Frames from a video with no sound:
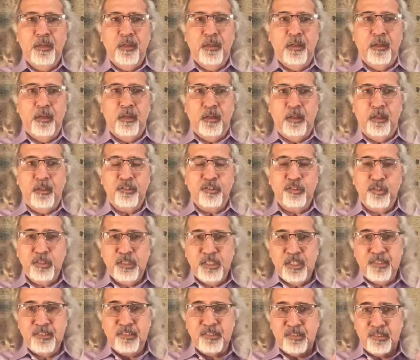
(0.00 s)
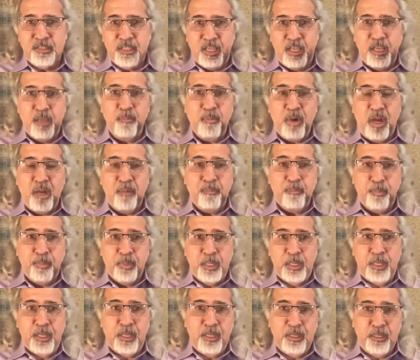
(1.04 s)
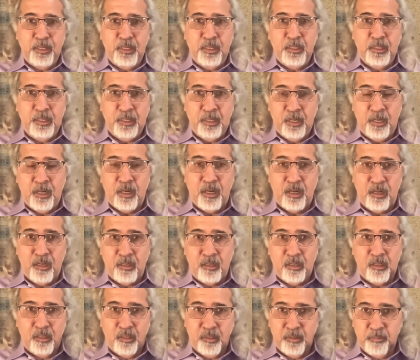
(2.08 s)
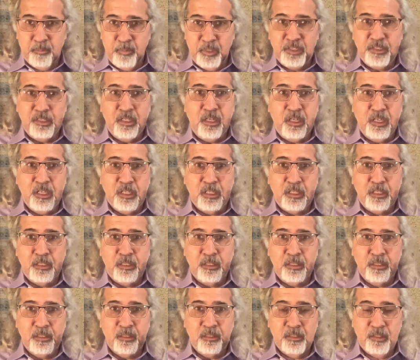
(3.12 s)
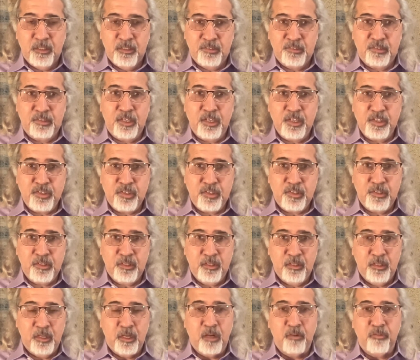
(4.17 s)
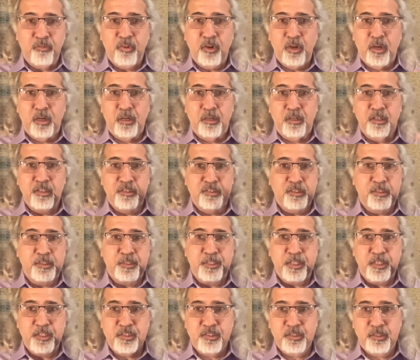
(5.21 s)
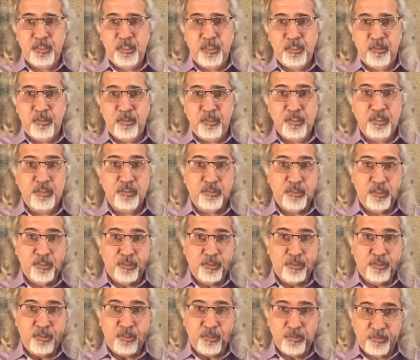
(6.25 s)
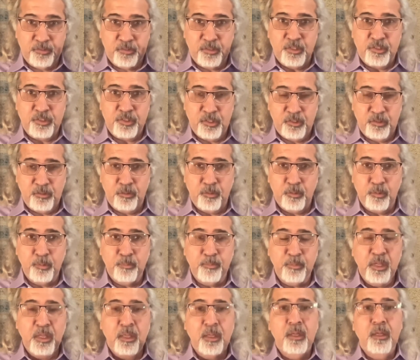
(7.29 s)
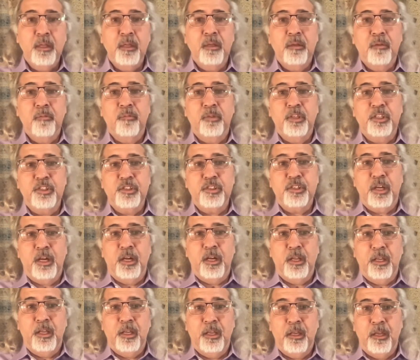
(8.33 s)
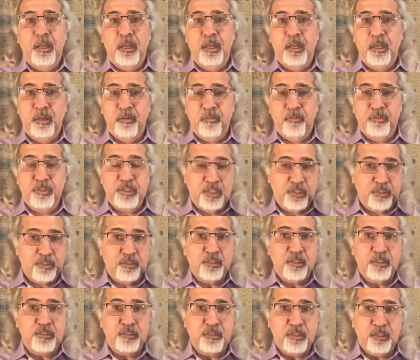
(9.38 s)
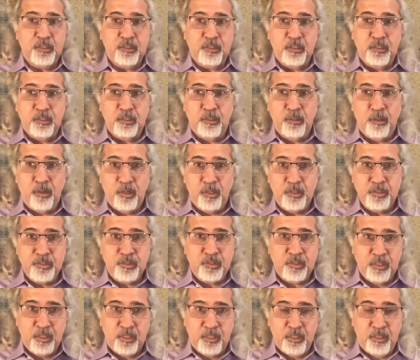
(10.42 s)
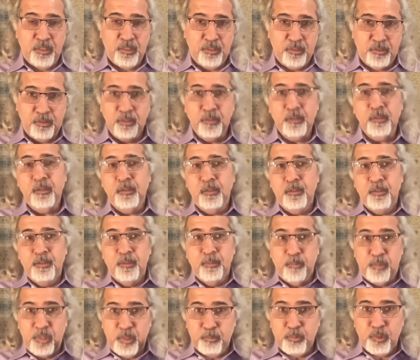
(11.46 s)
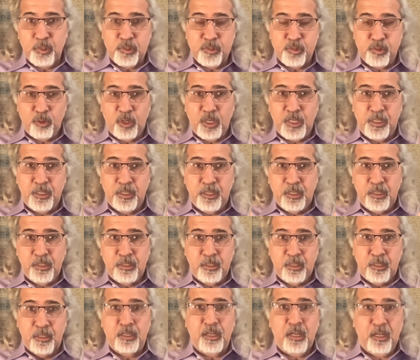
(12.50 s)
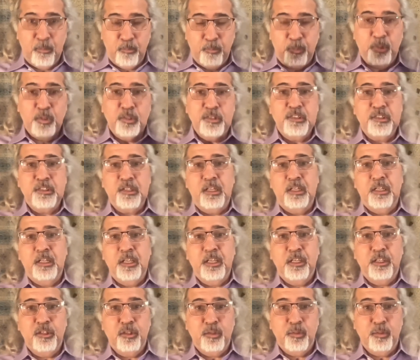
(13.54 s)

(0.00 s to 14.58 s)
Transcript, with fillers: Uh, so this came up in uh, our uh, monthly discussion of our dissertation and research discussion group, which I have just recently launched and people joined it and i'll post a link to